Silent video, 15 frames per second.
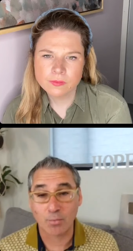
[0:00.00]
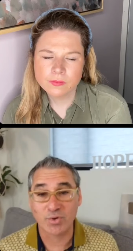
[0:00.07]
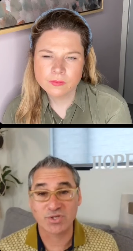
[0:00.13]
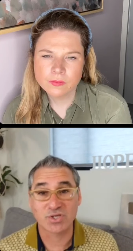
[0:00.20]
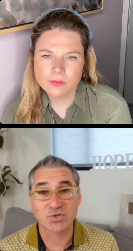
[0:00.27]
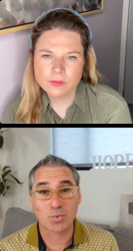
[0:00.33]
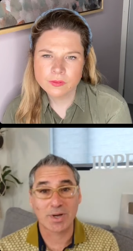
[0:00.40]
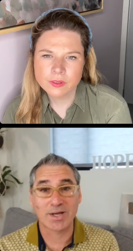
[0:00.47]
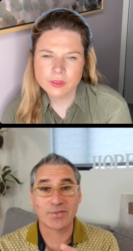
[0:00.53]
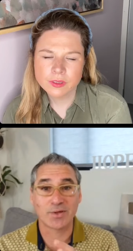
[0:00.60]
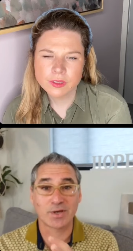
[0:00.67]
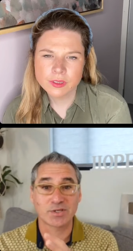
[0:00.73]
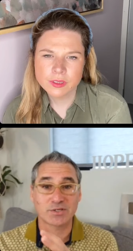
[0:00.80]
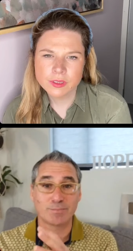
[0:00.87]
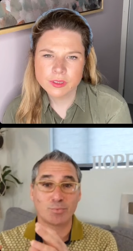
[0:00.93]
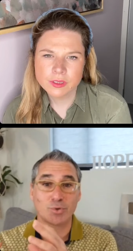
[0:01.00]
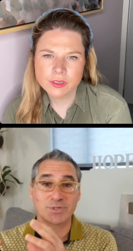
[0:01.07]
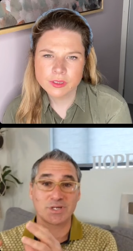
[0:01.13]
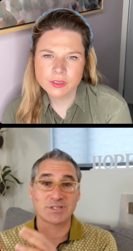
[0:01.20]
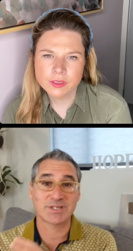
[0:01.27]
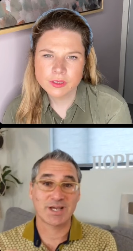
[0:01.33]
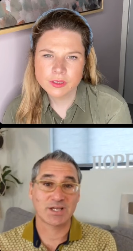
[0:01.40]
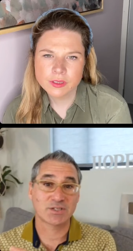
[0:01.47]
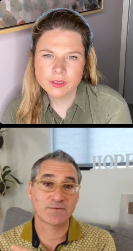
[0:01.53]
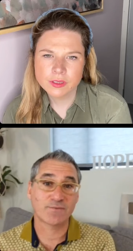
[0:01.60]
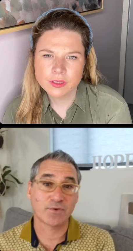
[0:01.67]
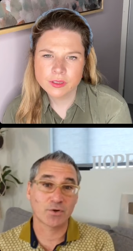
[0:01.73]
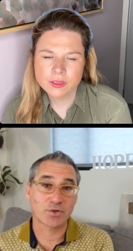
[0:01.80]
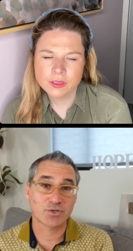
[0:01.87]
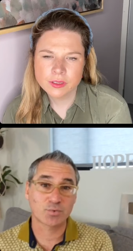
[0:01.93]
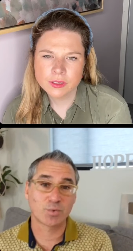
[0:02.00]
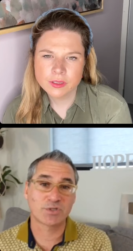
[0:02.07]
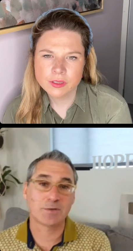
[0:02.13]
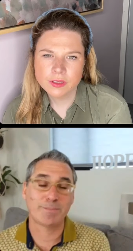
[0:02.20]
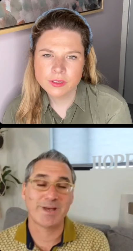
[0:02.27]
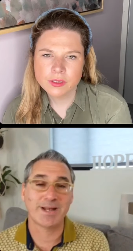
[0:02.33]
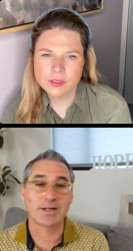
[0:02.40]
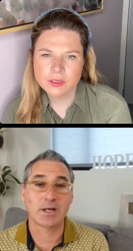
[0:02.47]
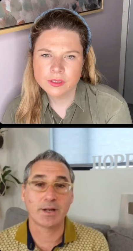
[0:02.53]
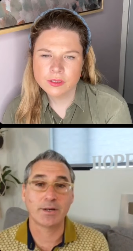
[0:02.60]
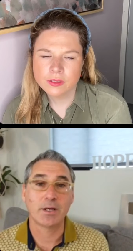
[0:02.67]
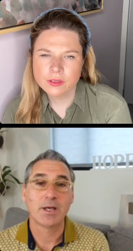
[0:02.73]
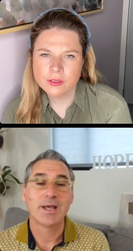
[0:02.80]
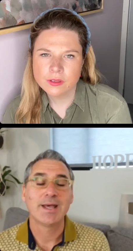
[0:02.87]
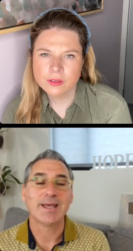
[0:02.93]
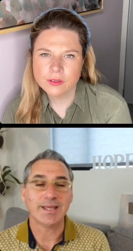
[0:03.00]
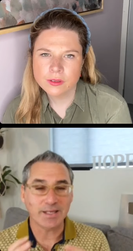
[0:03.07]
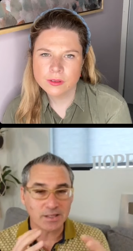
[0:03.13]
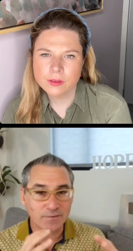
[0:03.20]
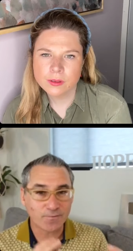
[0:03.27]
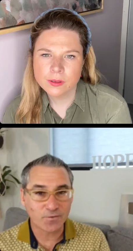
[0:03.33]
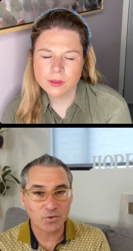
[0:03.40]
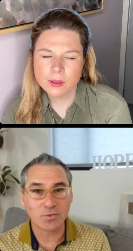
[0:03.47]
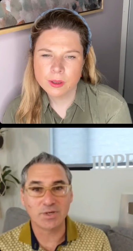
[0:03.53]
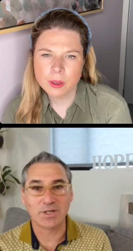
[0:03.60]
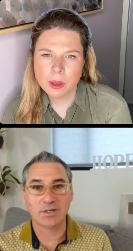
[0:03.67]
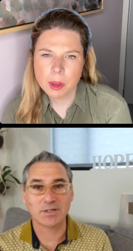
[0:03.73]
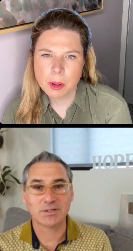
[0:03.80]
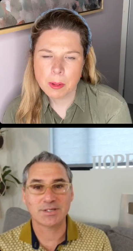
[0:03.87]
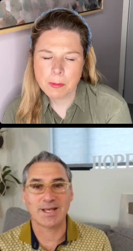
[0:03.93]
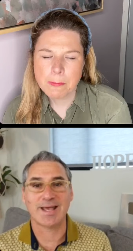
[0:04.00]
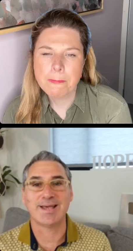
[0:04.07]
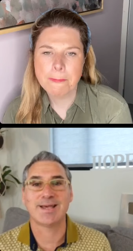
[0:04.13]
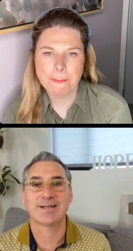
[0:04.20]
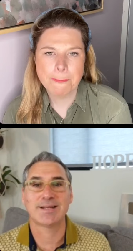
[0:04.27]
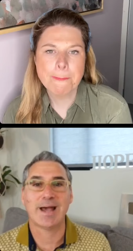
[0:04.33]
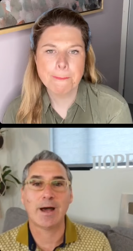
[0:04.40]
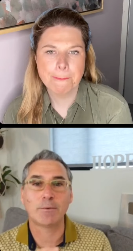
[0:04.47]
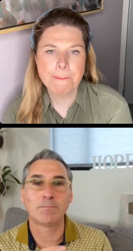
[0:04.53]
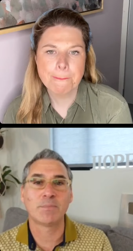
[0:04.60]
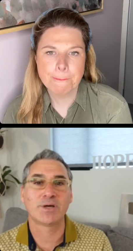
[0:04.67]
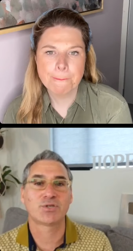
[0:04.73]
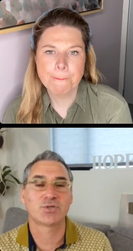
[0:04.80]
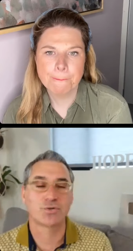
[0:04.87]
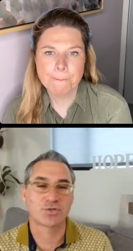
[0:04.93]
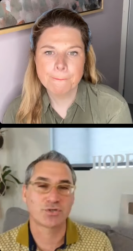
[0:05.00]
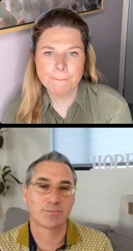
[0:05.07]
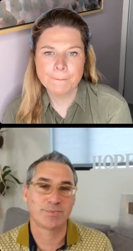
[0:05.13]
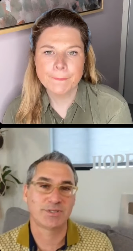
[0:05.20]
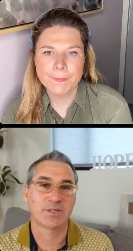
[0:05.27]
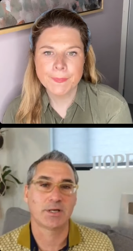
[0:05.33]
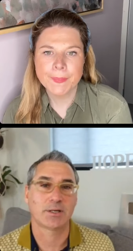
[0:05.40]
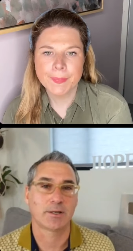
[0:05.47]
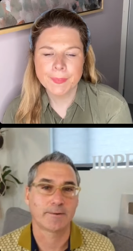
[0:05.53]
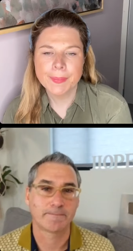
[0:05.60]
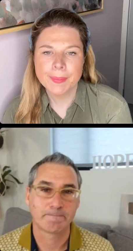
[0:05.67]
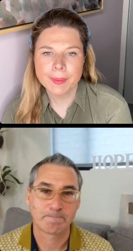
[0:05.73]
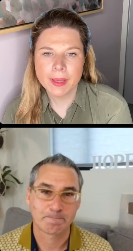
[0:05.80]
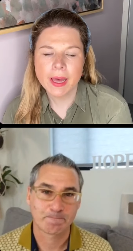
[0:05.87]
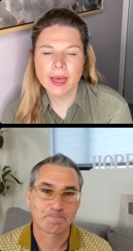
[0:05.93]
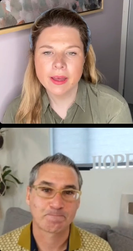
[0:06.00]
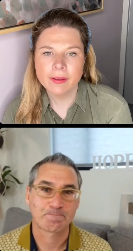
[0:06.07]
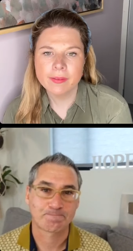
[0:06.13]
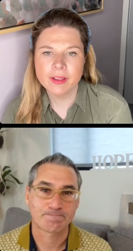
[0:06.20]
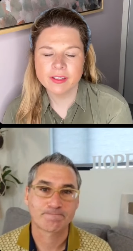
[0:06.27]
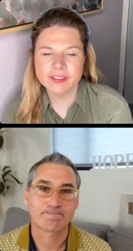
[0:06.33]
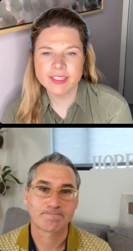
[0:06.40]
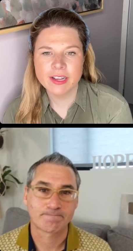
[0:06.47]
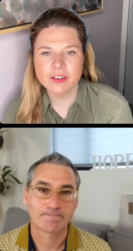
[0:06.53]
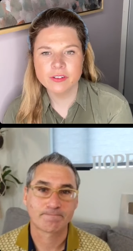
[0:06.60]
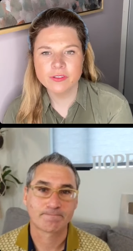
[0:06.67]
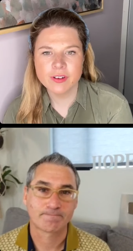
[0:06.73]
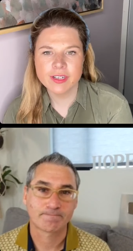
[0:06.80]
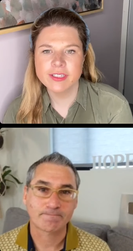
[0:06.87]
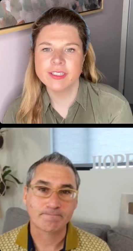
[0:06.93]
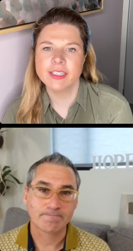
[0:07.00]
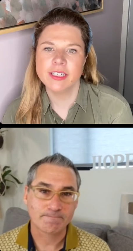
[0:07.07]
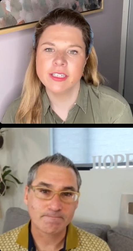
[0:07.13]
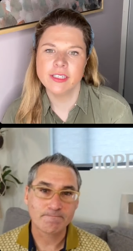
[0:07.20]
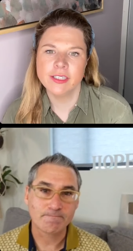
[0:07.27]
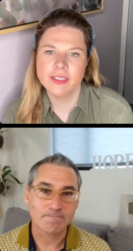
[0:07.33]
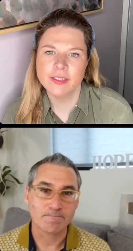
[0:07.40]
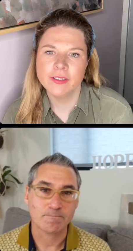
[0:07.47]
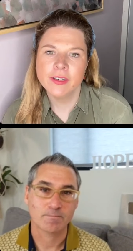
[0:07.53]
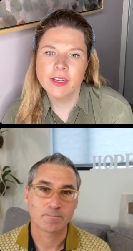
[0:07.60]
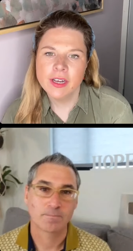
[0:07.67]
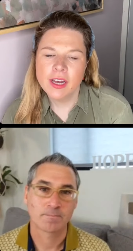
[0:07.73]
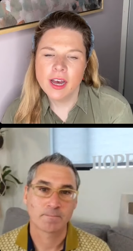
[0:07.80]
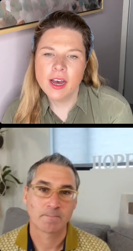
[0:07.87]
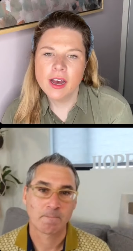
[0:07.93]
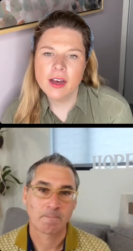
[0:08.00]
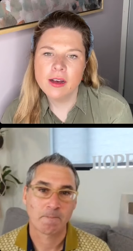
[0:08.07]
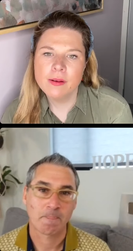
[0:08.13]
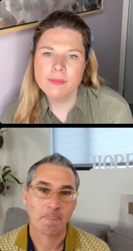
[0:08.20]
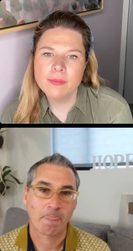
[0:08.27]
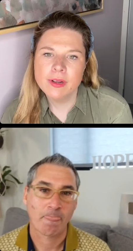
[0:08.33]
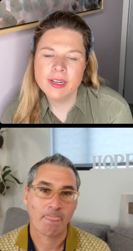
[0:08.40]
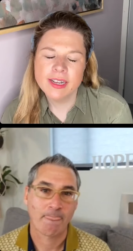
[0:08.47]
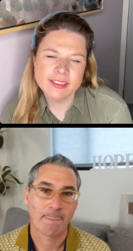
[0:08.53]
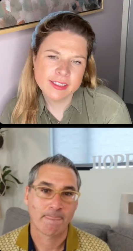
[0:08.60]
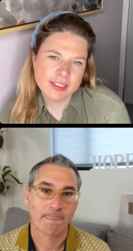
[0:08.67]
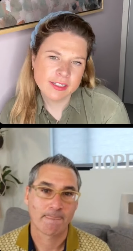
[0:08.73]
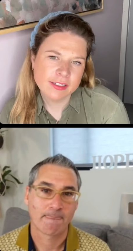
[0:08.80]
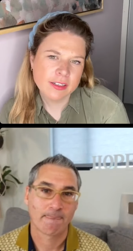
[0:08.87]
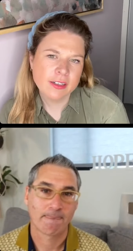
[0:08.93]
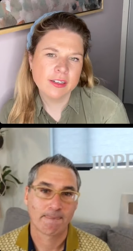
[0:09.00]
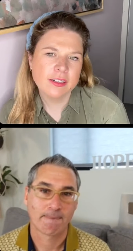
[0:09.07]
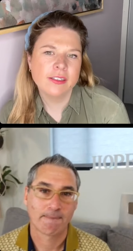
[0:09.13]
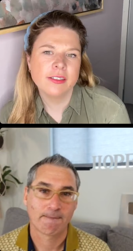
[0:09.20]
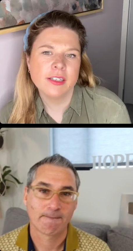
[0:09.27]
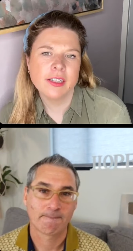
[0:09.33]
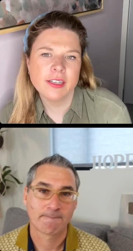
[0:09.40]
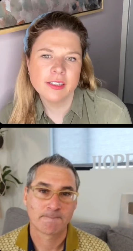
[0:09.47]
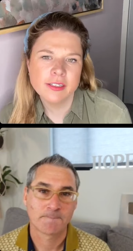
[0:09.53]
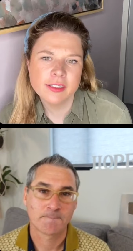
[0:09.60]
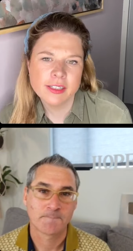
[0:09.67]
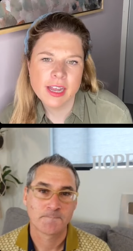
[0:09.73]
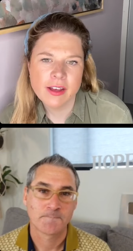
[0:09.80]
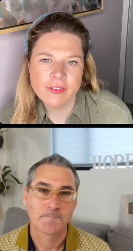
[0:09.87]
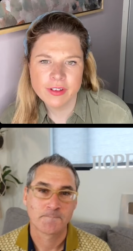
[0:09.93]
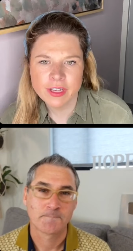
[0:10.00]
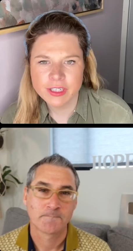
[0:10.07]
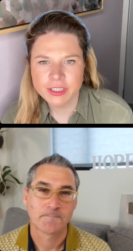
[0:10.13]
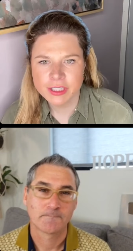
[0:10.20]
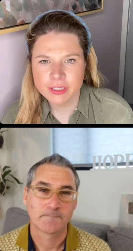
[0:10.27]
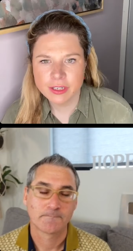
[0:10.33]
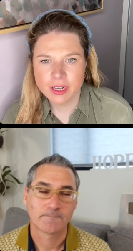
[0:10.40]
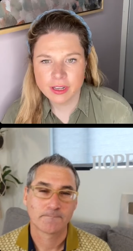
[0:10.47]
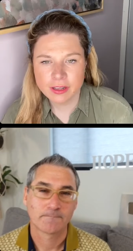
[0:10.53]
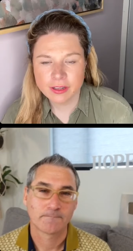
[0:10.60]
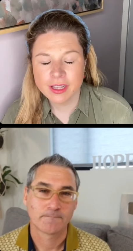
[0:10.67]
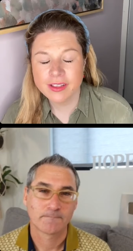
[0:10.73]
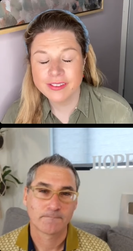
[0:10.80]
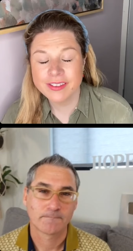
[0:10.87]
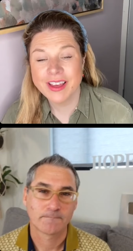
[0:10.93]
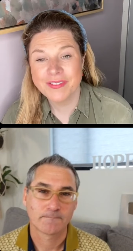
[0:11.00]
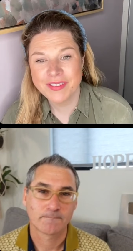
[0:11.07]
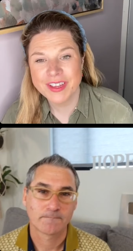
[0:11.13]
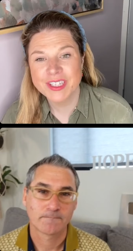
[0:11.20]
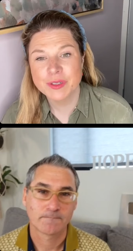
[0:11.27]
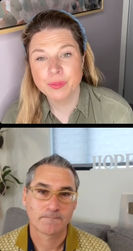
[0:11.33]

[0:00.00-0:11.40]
Speaker 1: which is why I think it's important to test first, would depend on if you need it and how much you should be taking.
Speaker 2: Okay, that's sound advice, thank you. Um, Leslie has asked, is F H, is F H